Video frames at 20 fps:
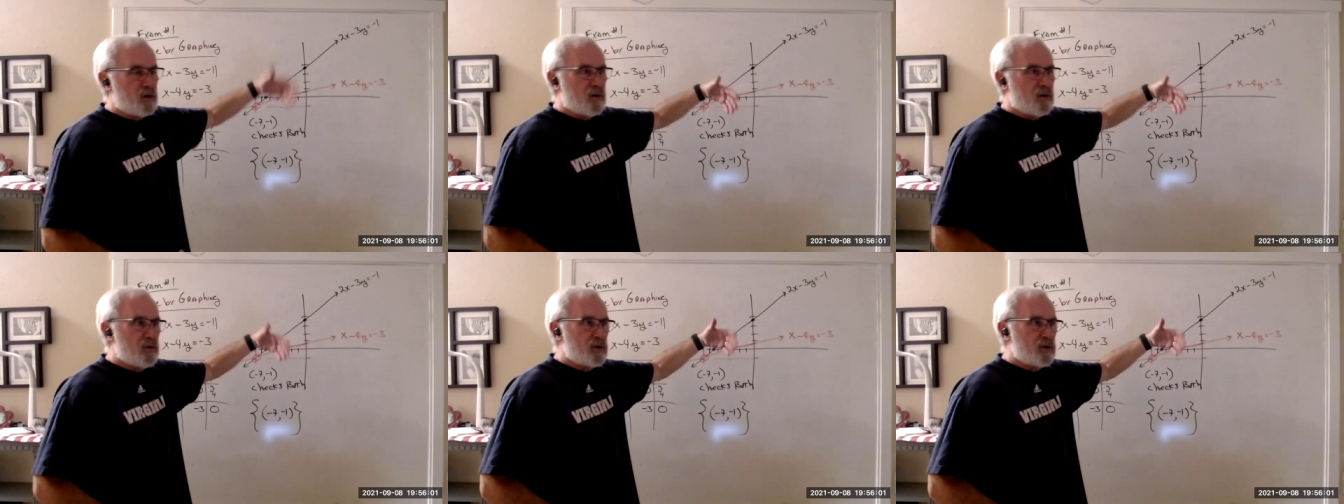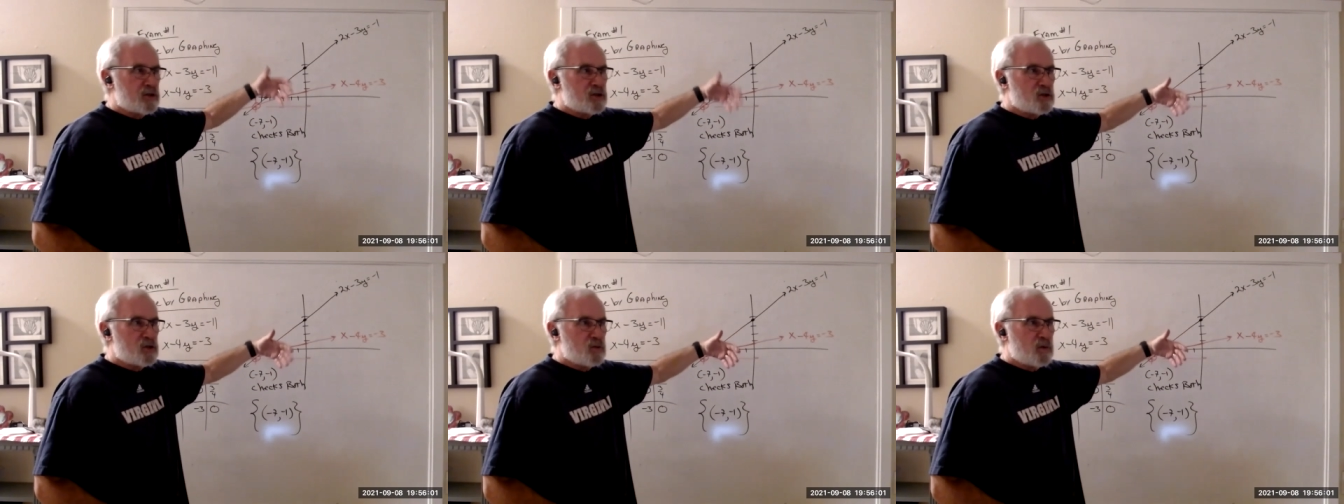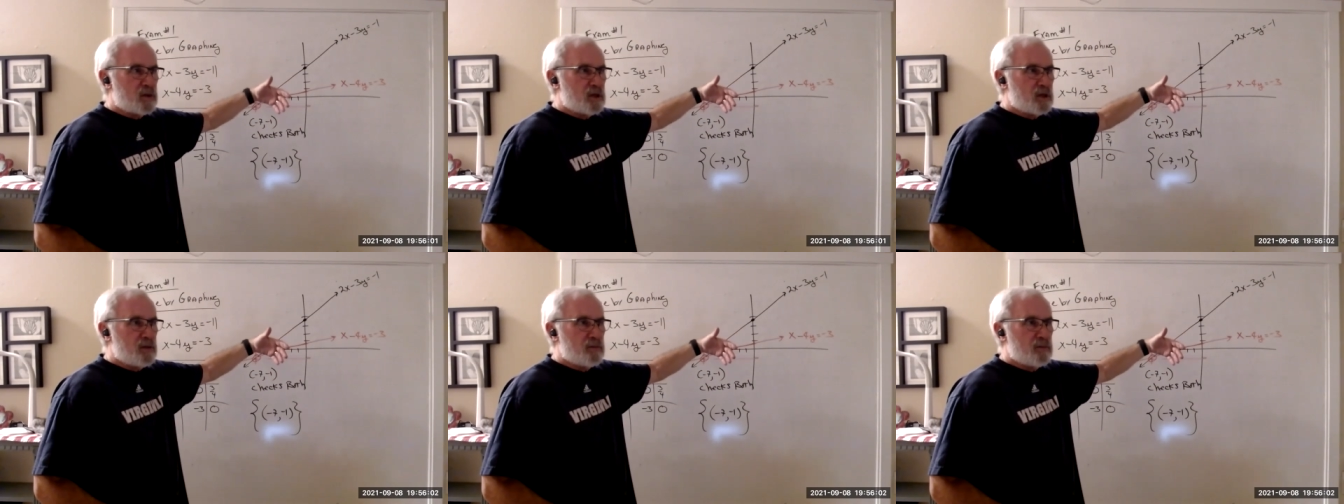this is
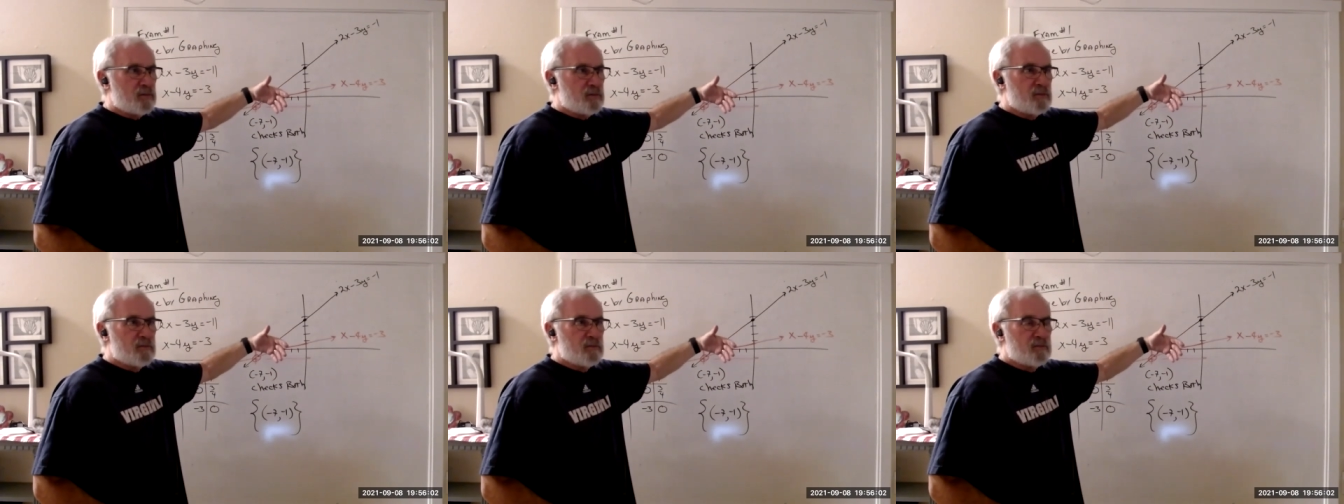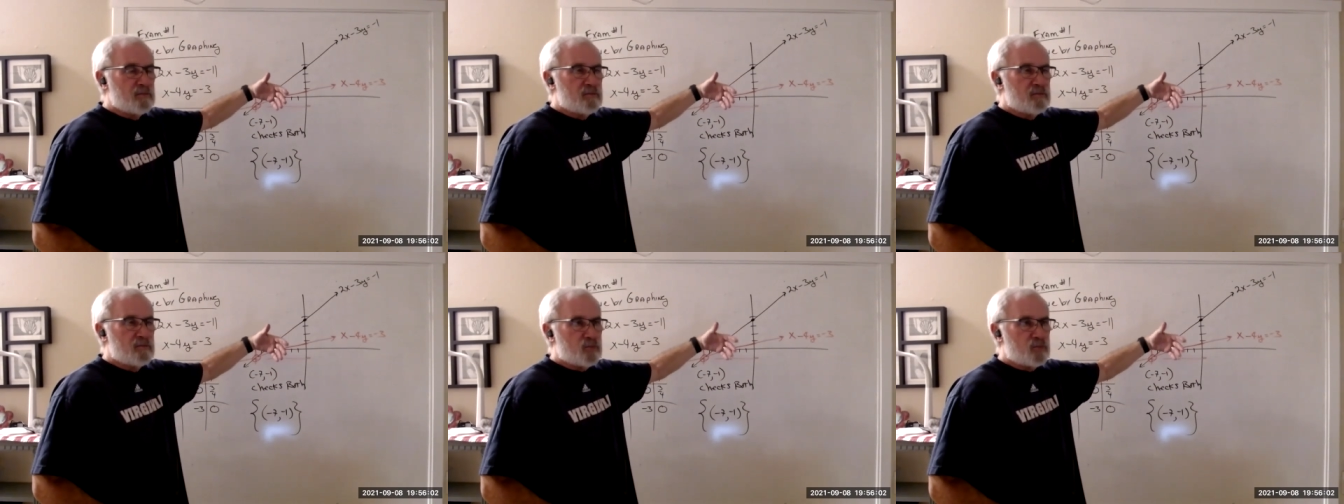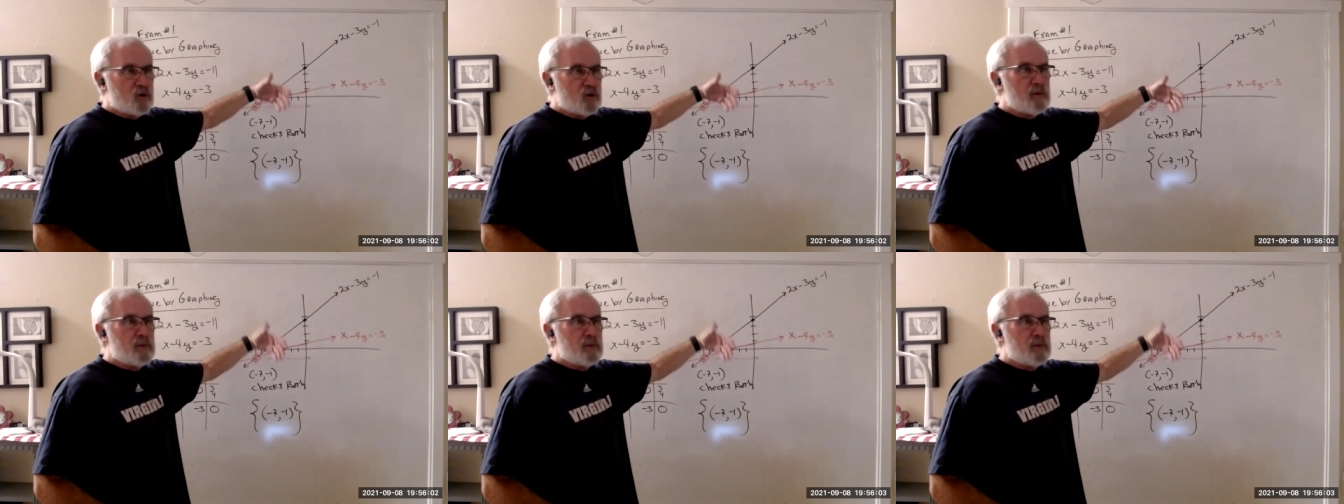what the
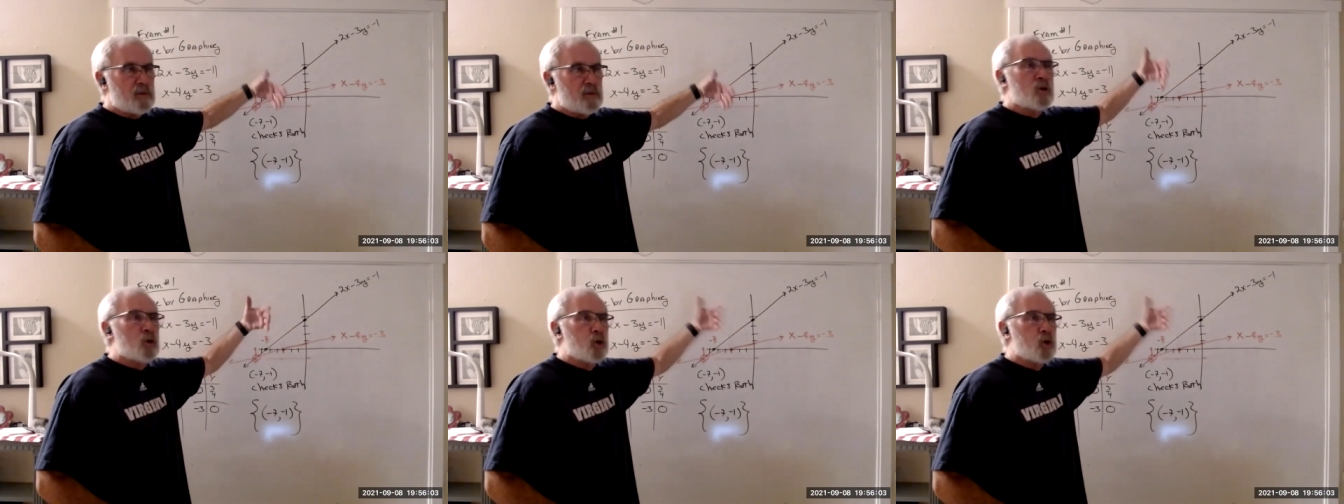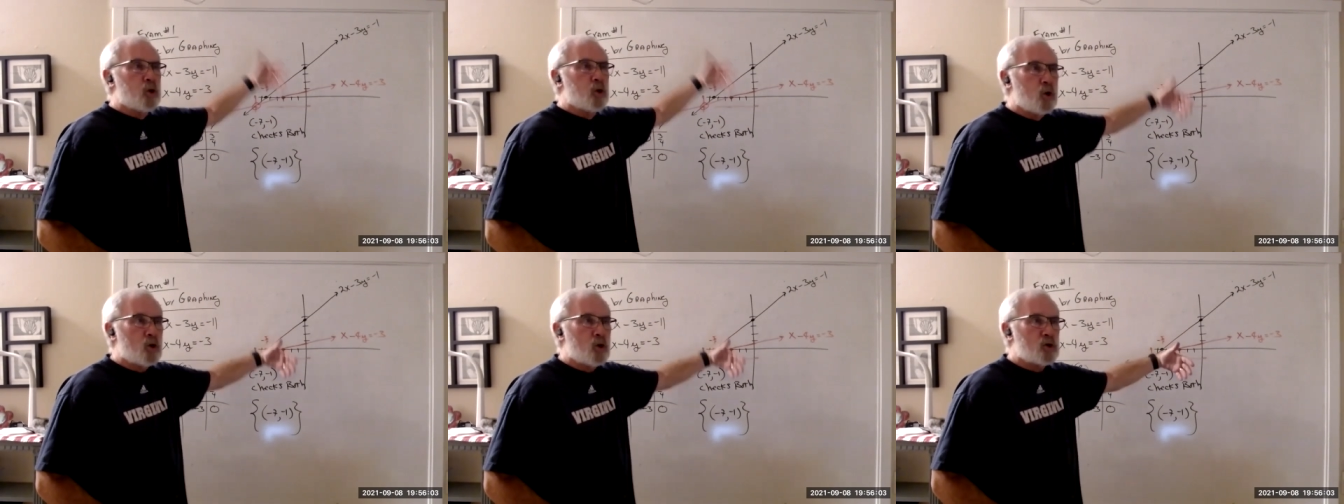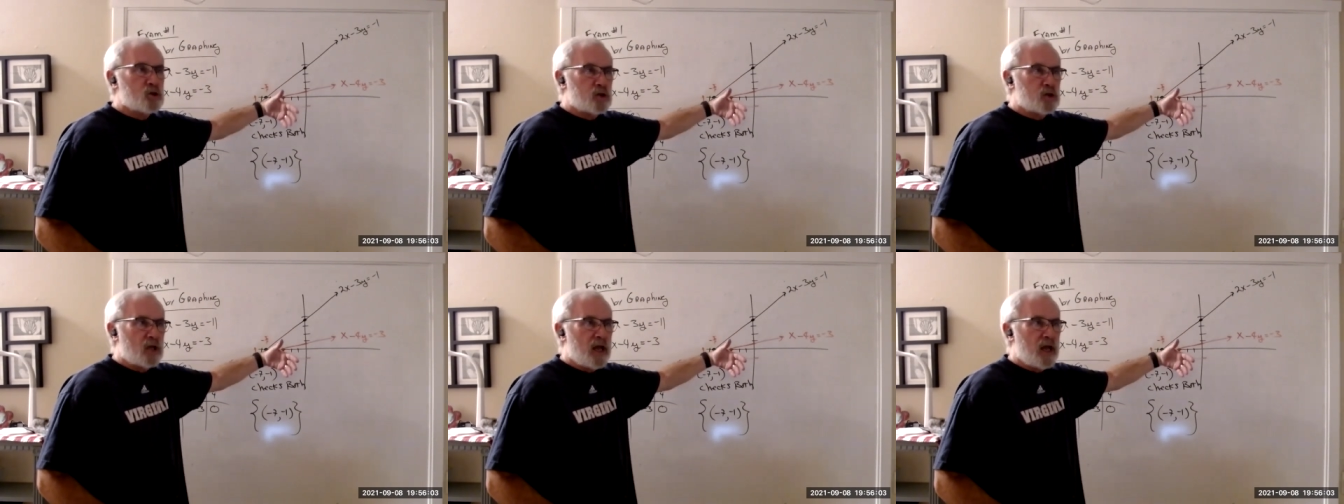problem
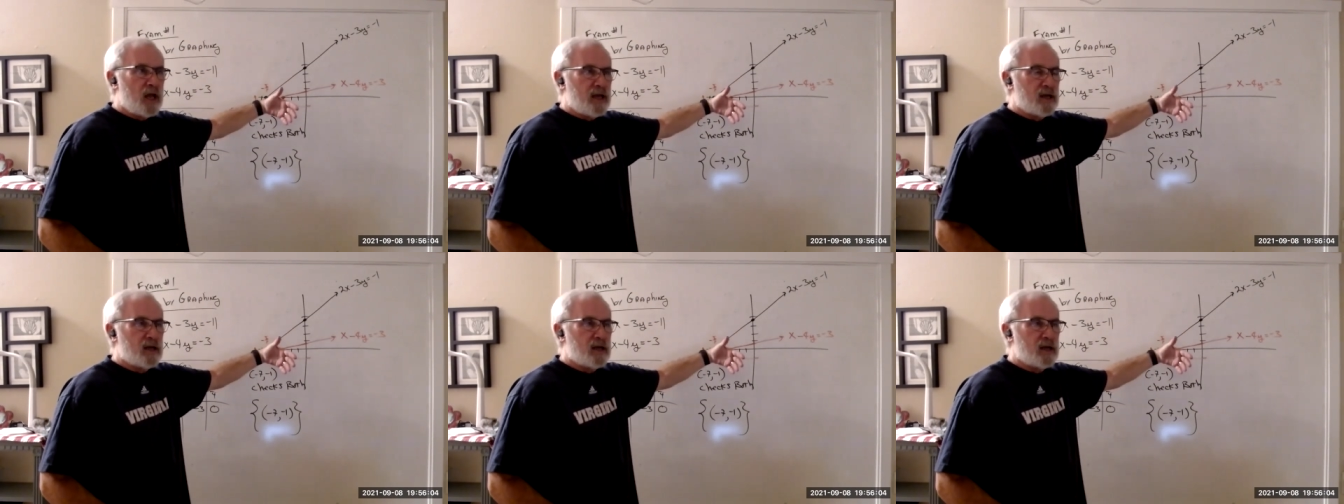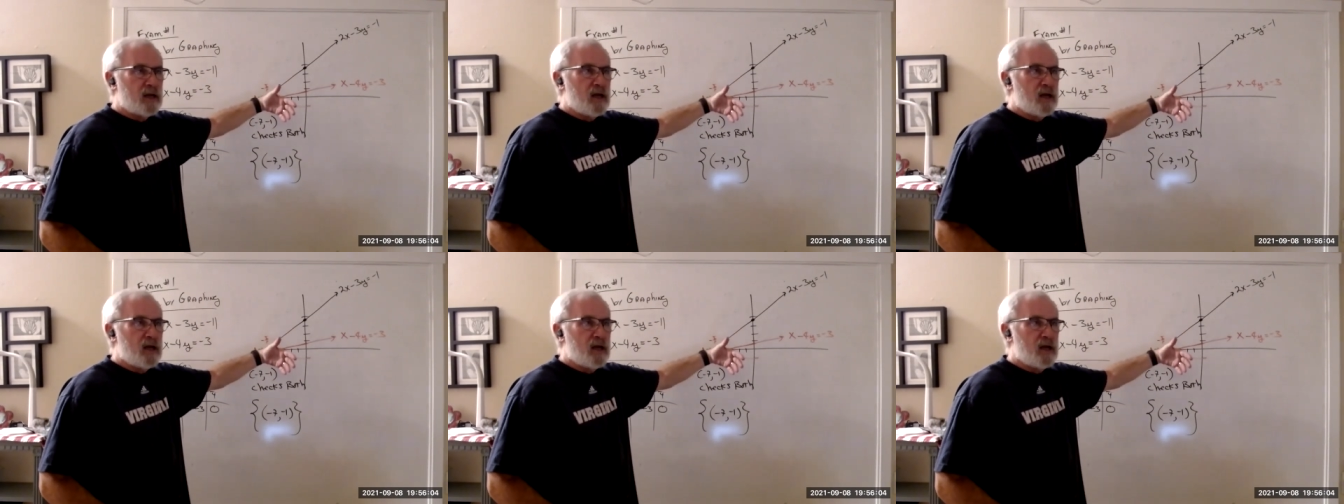looks like.